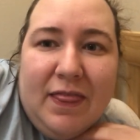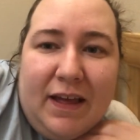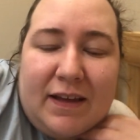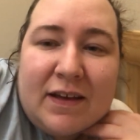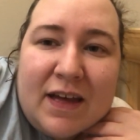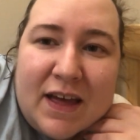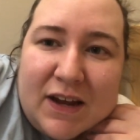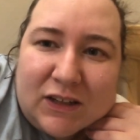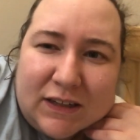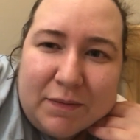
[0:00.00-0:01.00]
I think
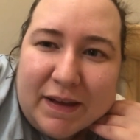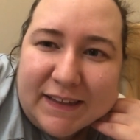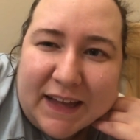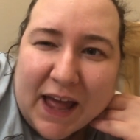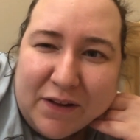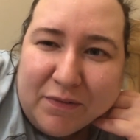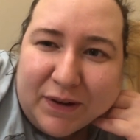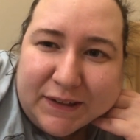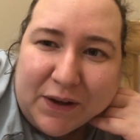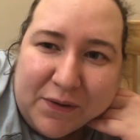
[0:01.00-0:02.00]
she's a bit scared
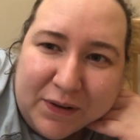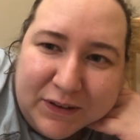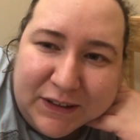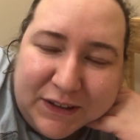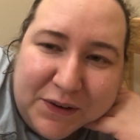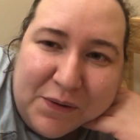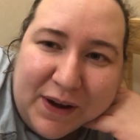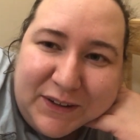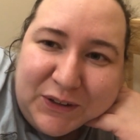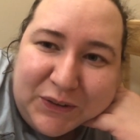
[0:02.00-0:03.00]
of what's going on and she's not
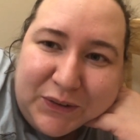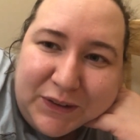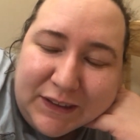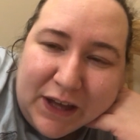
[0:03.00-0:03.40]
quite sure.